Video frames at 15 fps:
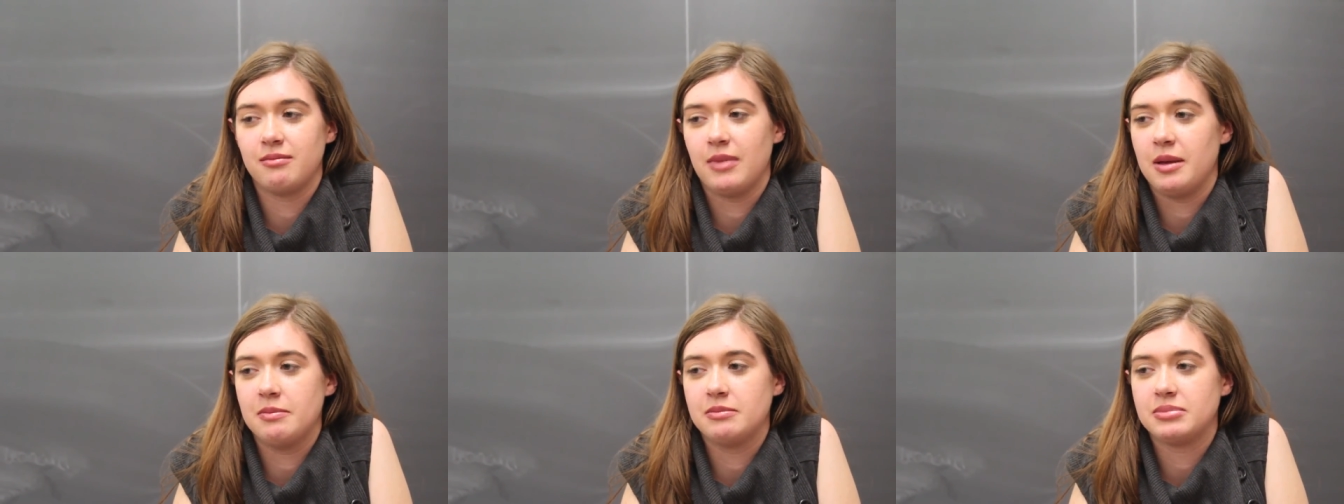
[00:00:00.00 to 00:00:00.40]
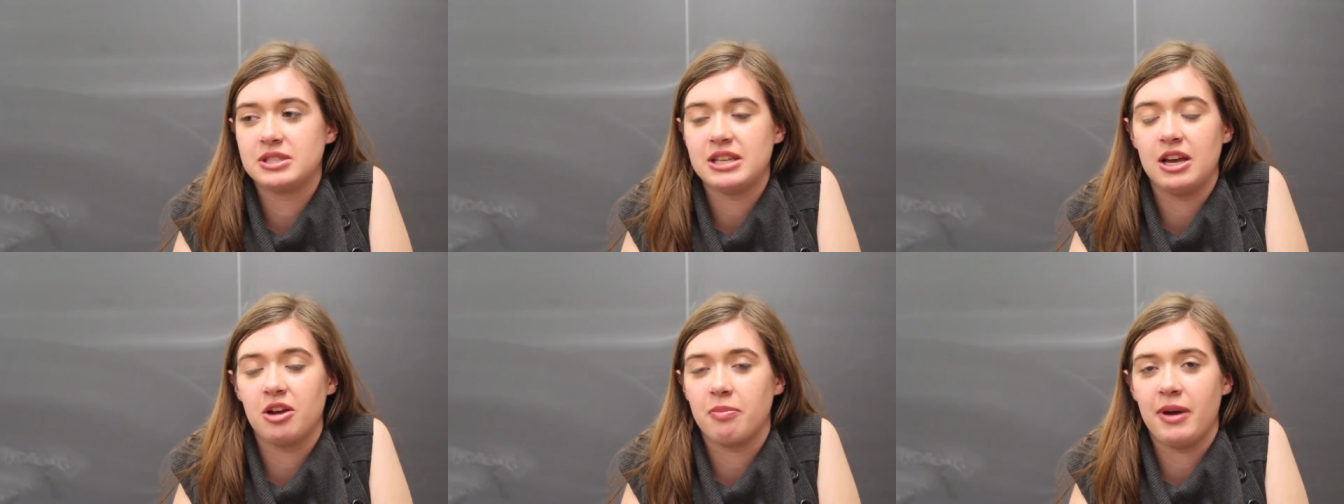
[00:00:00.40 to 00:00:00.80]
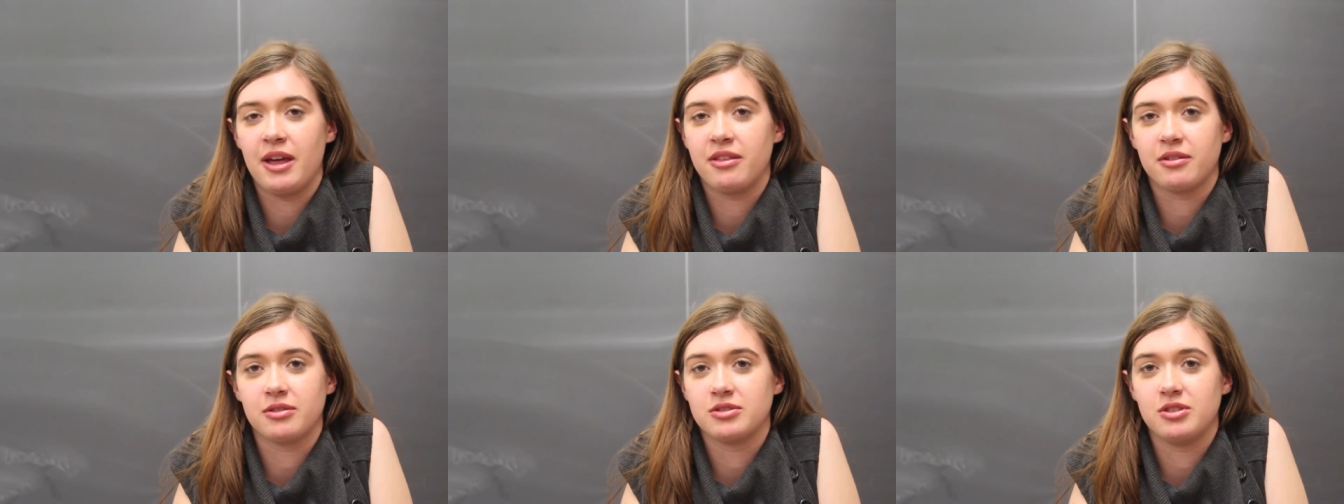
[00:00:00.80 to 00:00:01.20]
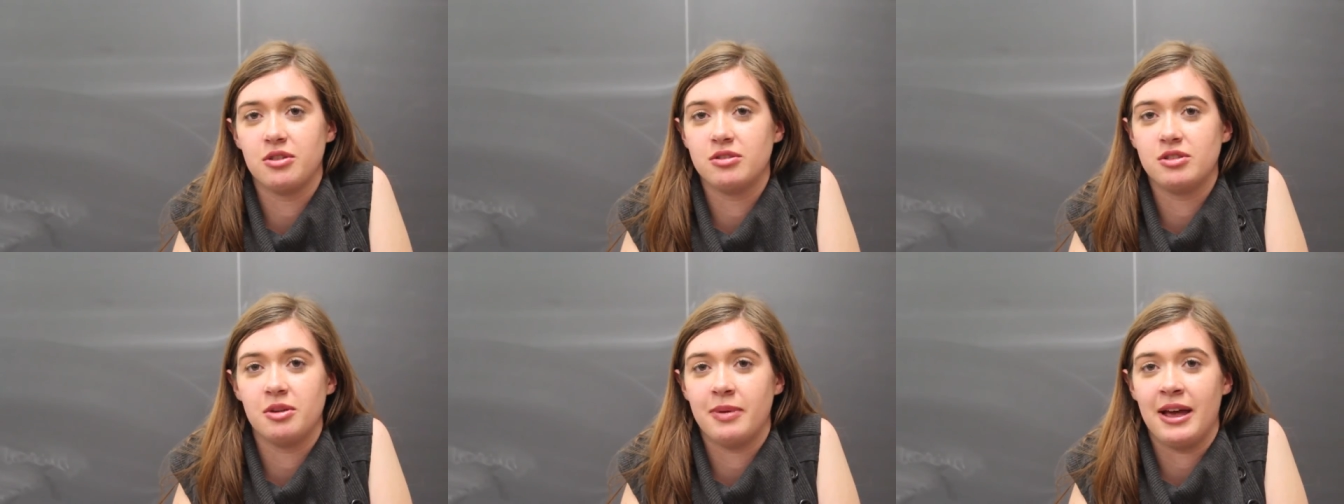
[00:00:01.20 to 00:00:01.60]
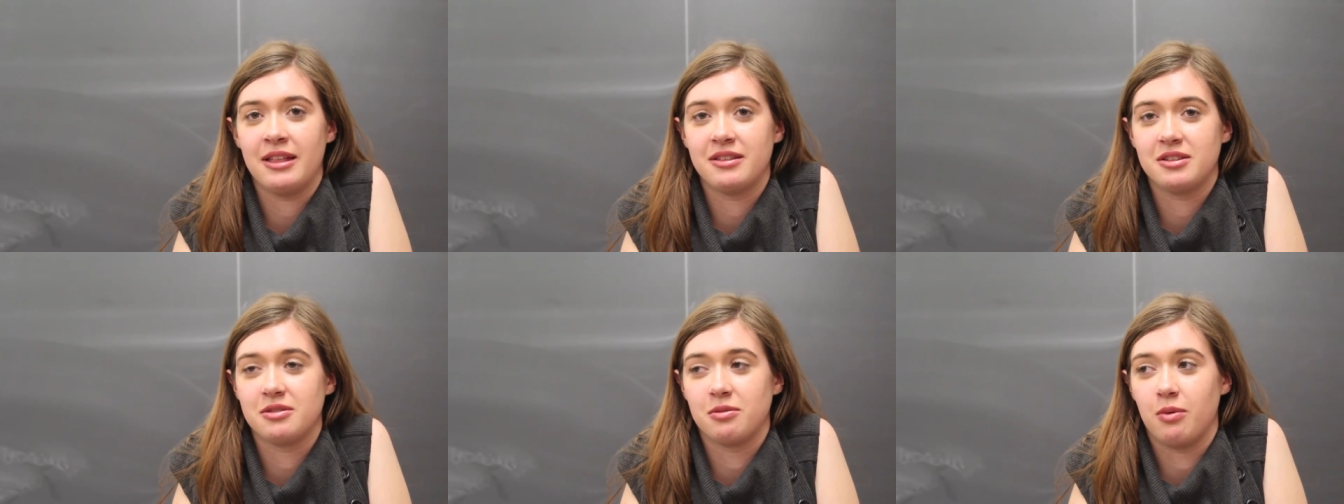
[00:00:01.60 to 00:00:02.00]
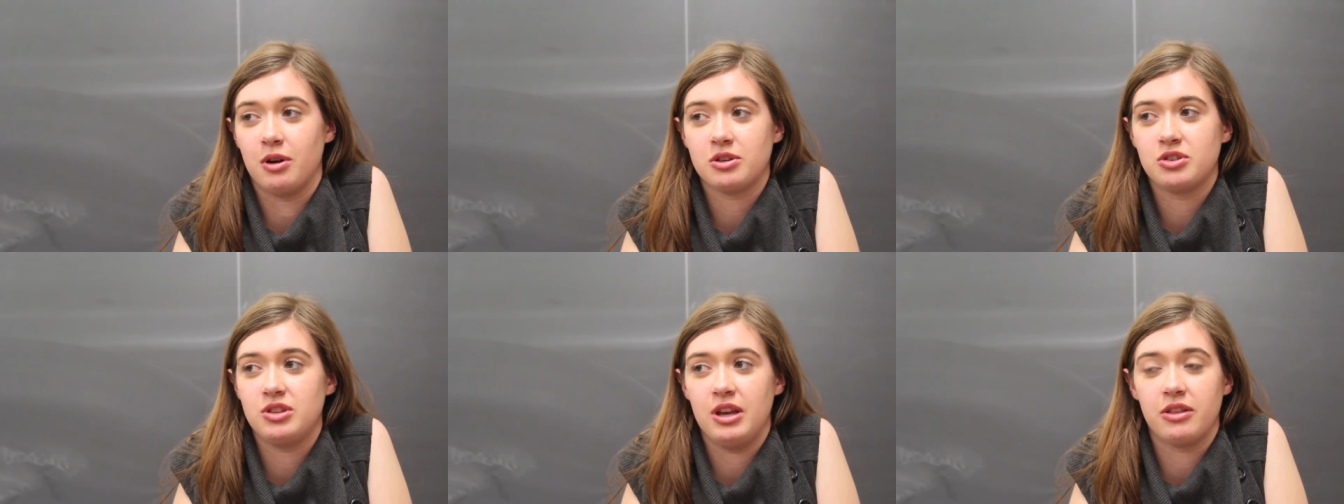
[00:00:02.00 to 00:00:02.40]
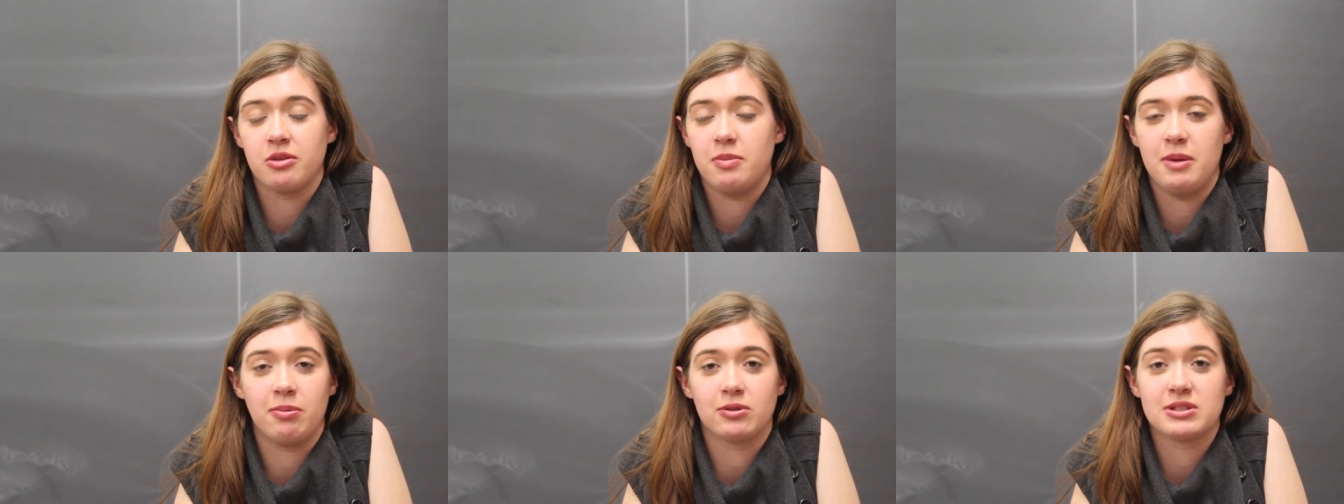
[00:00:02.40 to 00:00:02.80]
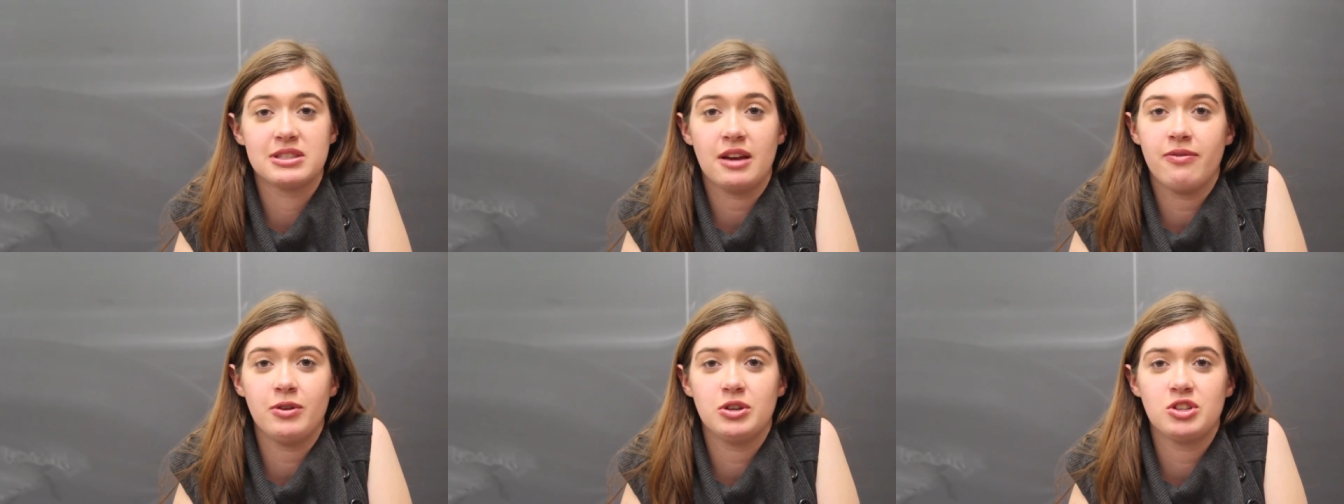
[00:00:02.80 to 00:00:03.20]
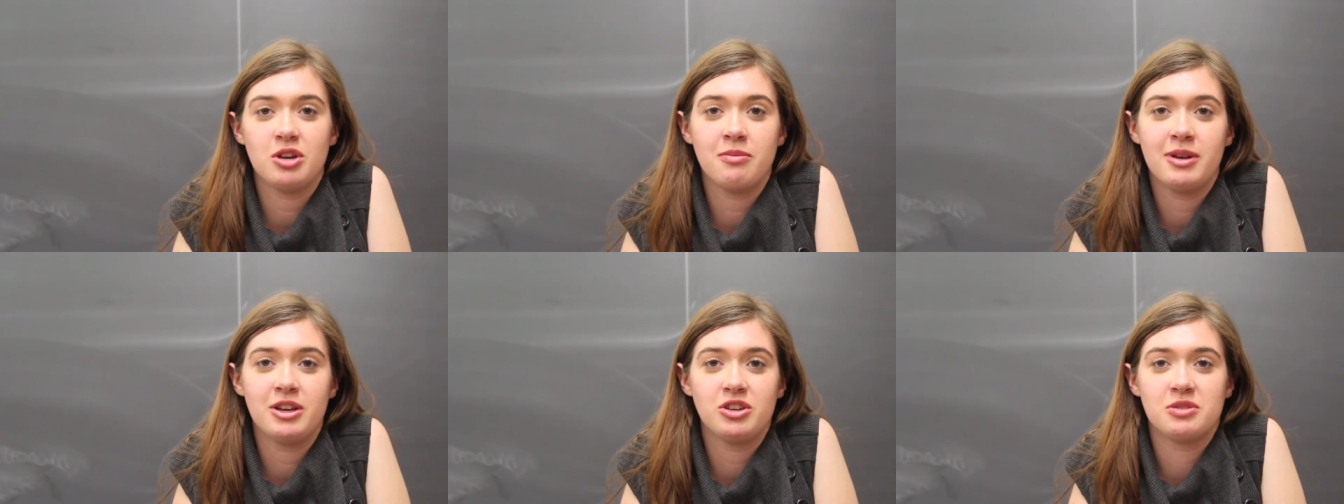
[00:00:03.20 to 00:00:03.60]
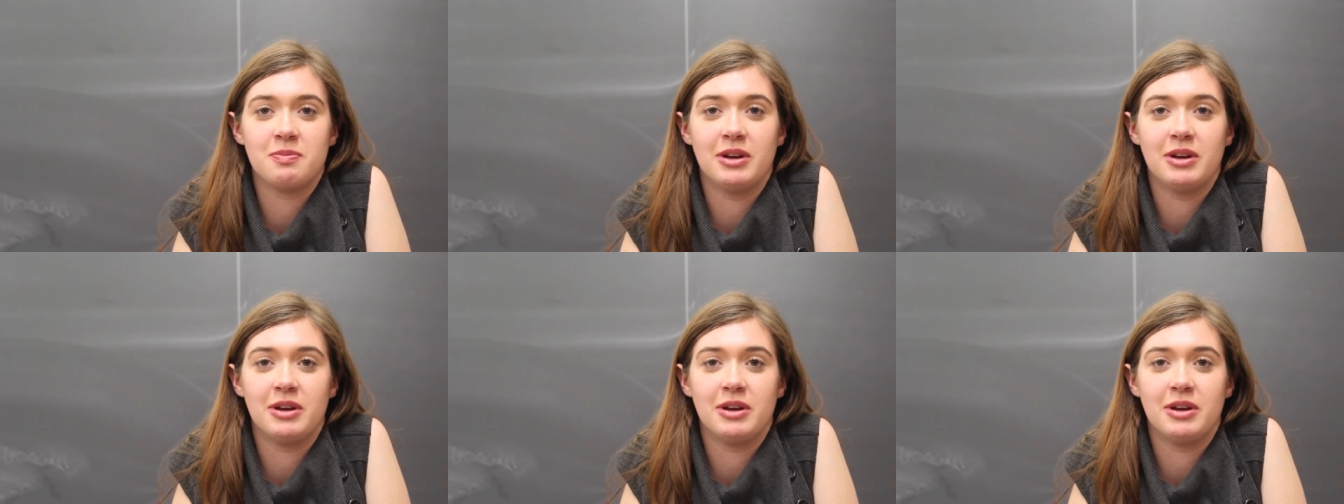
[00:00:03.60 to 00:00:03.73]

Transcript: I'm psychopathic or sociopathic to watch the other people suffer so much,